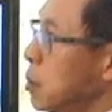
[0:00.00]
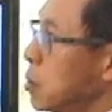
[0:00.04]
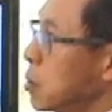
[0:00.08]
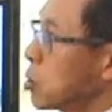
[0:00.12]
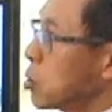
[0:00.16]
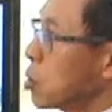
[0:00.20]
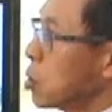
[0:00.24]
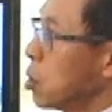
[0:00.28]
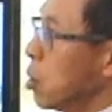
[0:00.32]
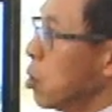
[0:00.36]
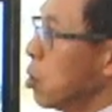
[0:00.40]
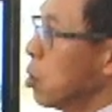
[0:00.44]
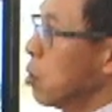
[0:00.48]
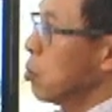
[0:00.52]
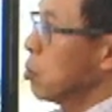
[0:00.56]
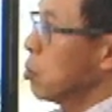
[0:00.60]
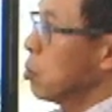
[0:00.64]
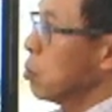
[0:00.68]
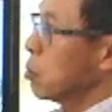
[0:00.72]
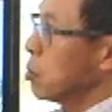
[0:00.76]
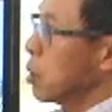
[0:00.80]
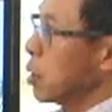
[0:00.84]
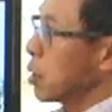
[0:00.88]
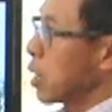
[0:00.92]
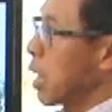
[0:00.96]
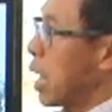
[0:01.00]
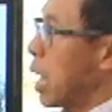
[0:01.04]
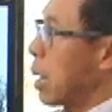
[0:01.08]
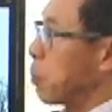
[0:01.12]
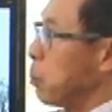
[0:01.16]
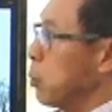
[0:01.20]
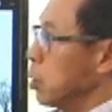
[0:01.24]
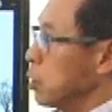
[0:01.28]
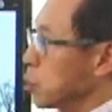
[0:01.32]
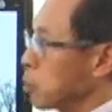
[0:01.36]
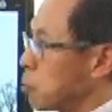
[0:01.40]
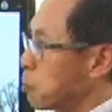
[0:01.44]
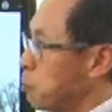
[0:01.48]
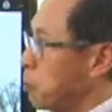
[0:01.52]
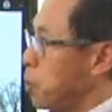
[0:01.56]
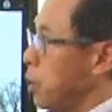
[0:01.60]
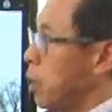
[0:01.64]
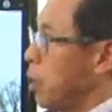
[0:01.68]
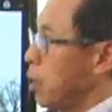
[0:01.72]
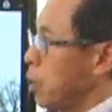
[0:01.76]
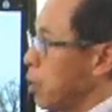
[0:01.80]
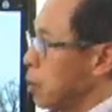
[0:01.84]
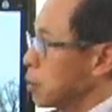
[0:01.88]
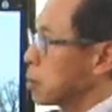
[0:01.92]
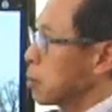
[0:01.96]
So the capitalist
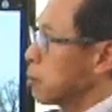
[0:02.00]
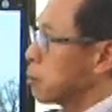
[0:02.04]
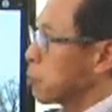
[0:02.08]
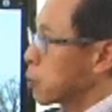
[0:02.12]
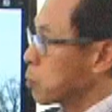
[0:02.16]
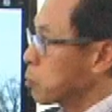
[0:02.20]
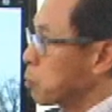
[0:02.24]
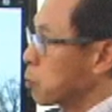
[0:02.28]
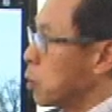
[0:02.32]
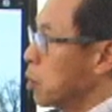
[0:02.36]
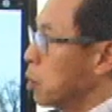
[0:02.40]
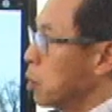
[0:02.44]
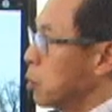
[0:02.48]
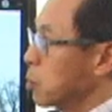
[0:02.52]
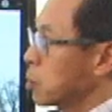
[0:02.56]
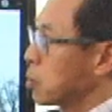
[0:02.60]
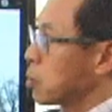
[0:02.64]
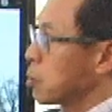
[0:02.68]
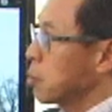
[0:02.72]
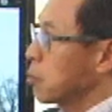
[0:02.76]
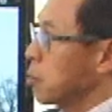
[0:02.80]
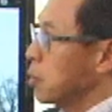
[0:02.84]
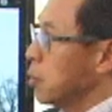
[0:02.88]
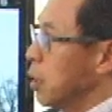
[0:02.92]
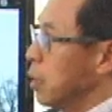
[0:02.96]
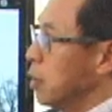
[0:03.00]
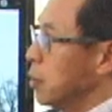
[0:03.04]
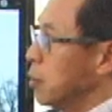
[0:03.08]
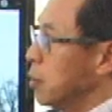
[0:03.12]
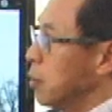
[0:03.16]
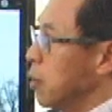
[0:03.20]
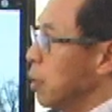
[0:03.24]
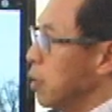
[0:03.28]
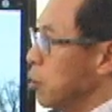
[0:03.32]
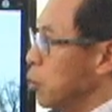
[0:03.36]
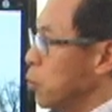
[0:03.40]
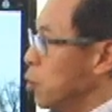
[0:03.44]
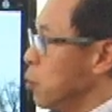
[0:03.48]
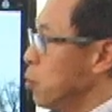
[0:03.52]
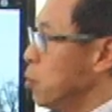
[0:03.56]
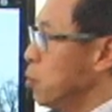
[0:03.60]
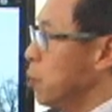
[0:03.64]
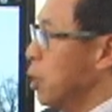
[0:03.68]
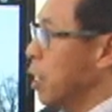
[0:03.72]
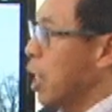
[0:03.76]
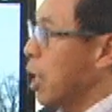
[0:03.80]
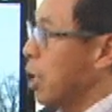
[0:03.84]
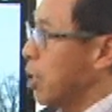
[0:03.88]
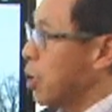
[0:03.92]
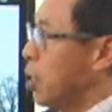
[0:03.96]
pigs approach, and you
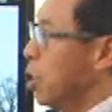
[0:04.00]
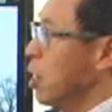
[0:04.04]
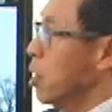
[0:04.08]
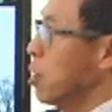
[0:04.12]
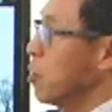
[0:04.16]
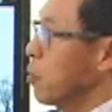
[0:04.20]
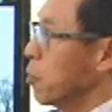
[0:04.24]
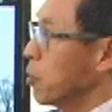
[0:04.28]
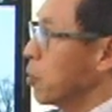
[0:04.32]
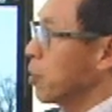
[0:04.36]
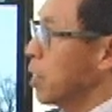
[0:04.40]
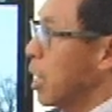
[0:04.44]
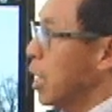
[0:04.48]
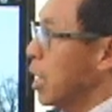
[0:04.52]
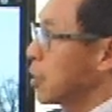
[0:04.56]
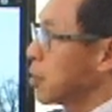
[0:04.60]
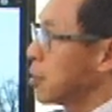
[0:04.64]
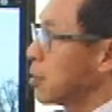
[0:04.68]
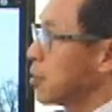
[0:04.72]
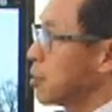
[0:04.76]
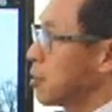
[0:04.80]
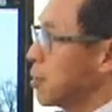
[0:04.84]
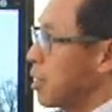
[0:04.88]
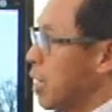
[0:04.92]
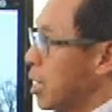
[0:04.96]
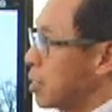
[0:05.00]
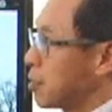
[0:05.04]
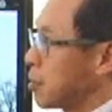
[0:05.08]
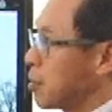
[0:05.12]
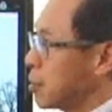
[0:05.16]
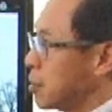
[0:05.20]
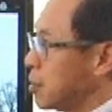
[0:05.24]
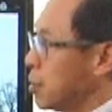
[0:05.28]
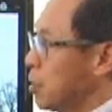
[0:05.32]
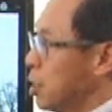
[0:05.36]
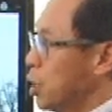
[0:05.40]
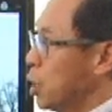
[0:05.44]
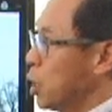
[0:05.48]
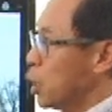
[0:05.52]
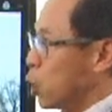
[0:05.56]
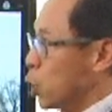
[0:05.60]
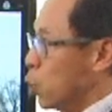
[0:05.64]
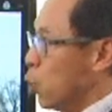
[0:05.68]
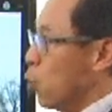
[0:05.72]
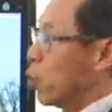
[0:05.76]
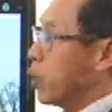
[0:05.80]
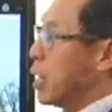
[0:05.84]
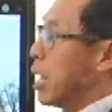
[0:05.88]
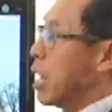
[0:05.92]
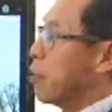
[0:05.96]
and I know that's
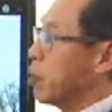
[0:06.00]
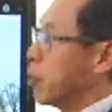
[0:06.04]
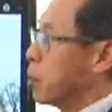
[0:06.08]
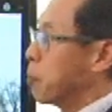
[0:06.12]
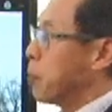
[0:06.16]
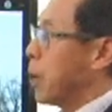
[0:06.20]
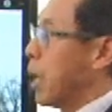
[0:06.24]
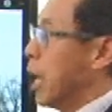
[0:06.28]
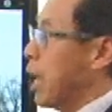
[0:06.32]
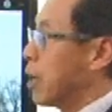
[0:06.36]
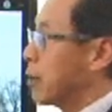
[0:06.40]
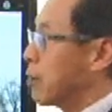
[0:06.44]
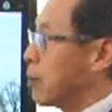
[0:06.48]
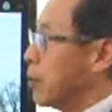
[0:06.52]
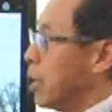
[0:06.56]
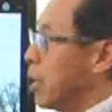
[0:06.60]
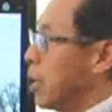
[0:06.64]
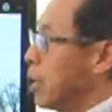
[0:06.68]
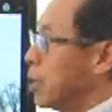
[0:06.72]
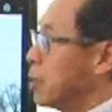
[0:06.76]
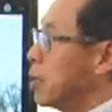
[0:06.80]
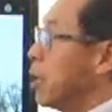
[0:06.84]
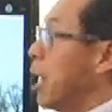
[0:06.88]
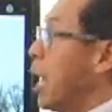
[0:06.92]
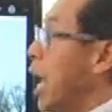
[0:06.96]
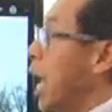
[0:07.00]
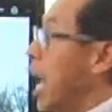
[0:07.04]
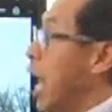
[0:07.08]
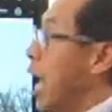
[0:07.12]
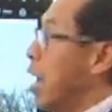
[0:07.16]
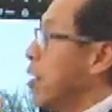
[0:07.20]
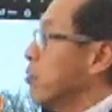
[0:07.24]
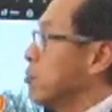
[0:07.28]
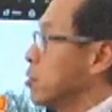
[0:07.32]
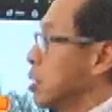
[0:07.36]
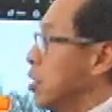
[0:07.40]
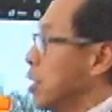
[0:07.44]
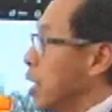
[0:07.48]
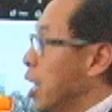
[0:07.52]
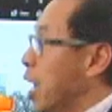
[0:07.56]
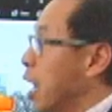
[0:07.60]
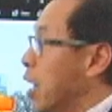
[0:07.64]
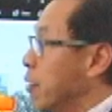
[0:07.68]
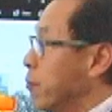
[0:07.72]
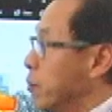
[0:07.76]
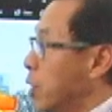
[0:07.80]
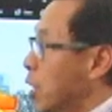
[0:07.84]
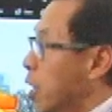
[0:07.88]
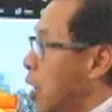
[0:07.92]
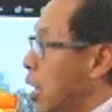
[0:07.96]
going down a path that the haves and the
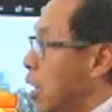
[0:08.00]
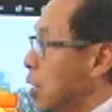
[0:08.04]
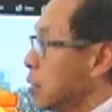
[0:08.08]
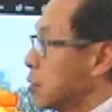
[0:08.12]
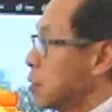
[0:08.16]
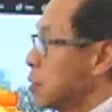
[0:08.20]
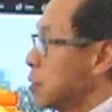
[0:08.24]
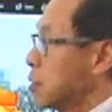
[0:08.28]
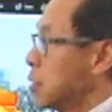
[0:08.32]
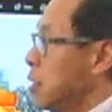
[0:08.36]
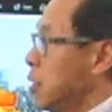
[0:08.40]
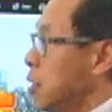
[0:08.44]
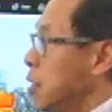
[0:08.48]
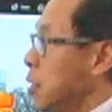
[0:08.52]
have-nots.